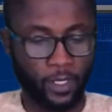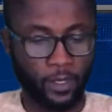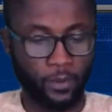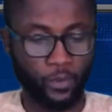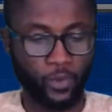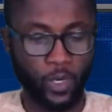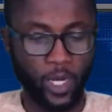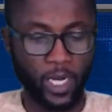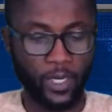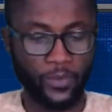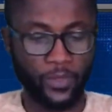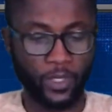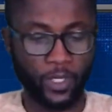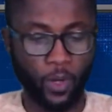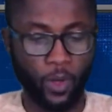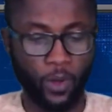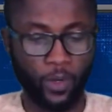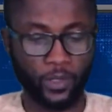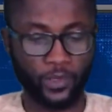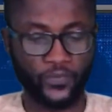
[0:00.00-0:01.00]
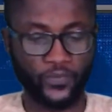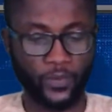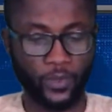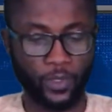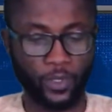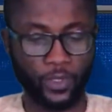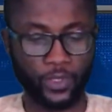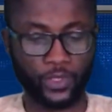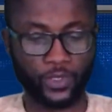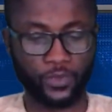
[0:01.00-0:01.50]
Buhari calls
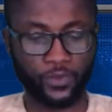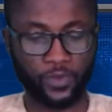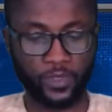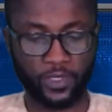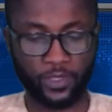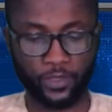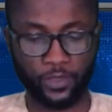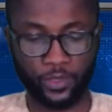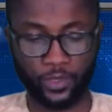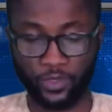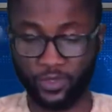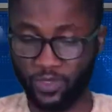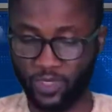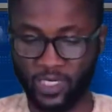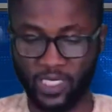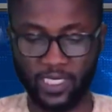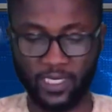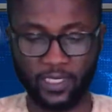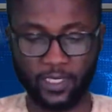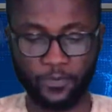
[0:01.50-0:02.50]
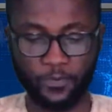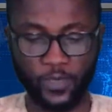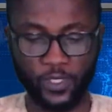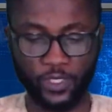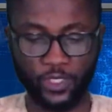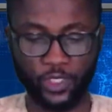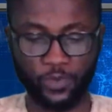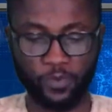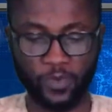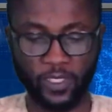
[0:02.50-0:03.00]
for strictest
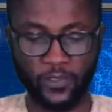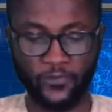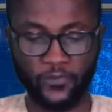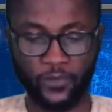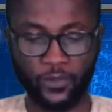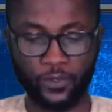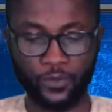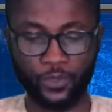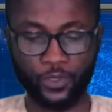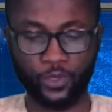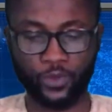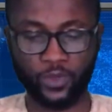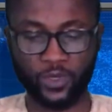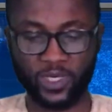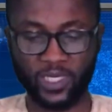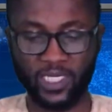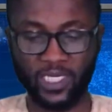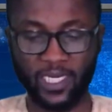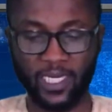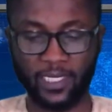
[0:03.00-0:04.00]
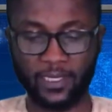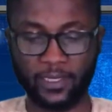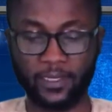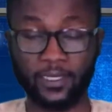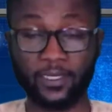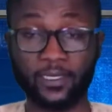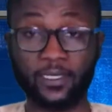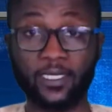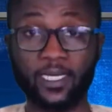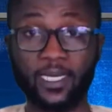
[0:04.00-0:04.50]
punishment for ritual killers,
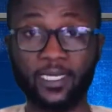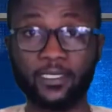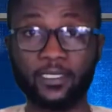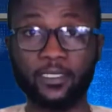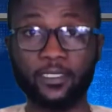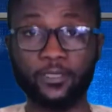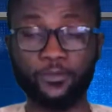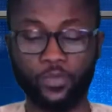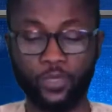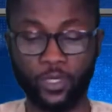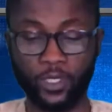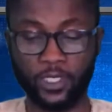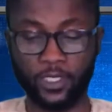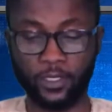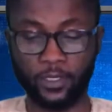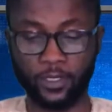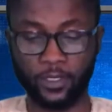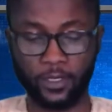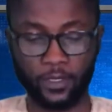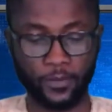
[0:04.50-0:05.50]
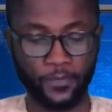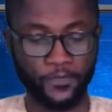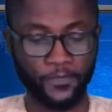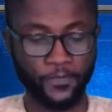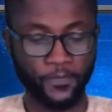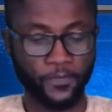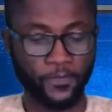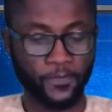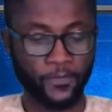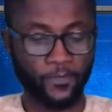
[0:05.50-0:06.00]
attacks on police.
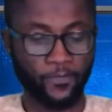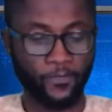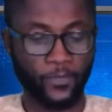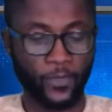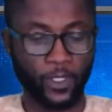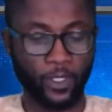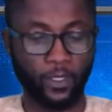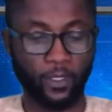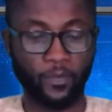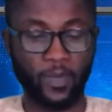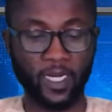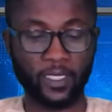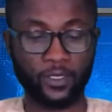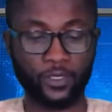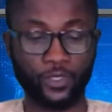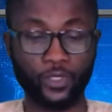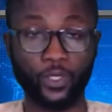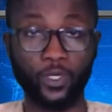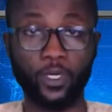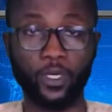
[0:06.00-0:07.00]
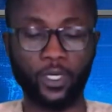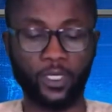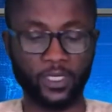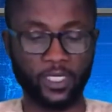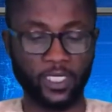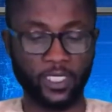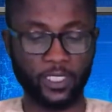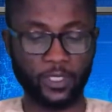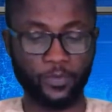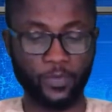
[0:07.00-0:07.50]
Obasanjo
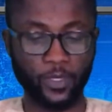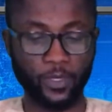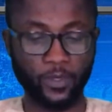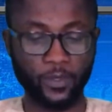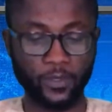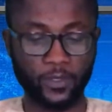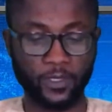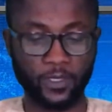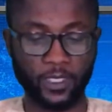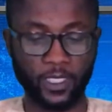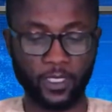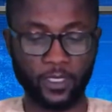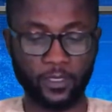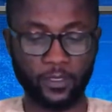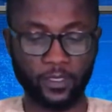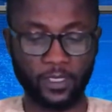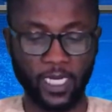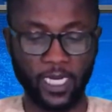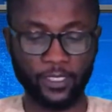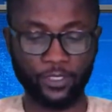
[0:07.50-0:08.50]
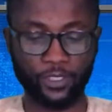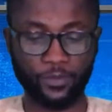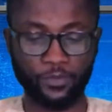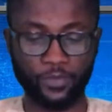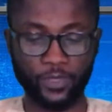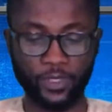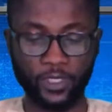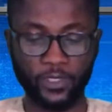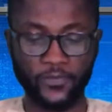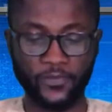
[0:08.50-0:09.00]
orders build second Niger
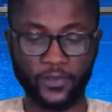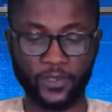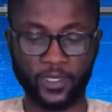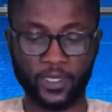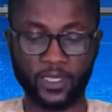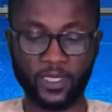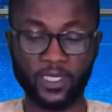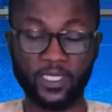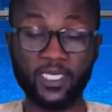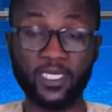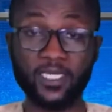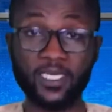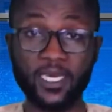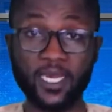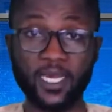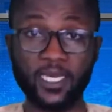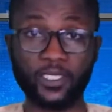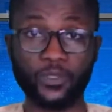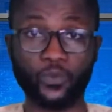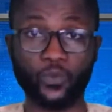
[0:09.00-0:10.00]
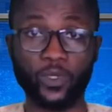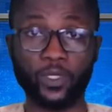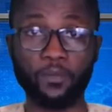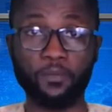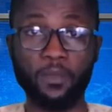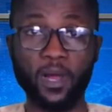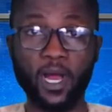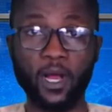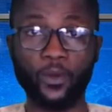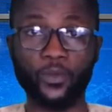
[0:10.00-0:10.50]
bridge for 16 years with
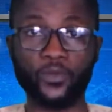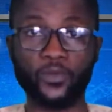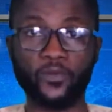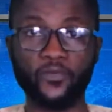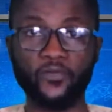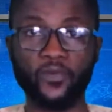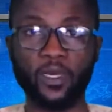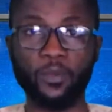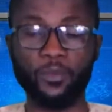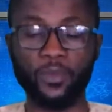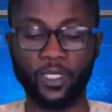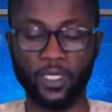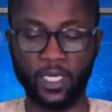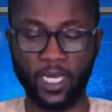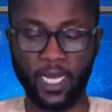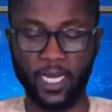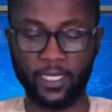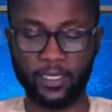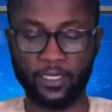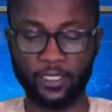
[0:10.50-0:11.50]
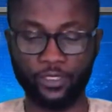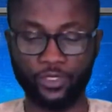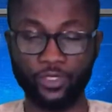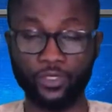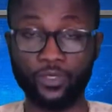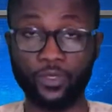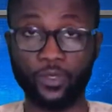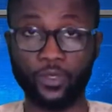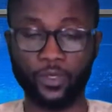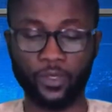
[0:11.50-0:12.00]
mouth, Femi
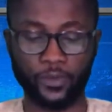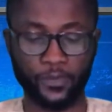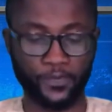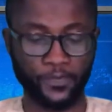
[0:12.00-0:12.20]
additional.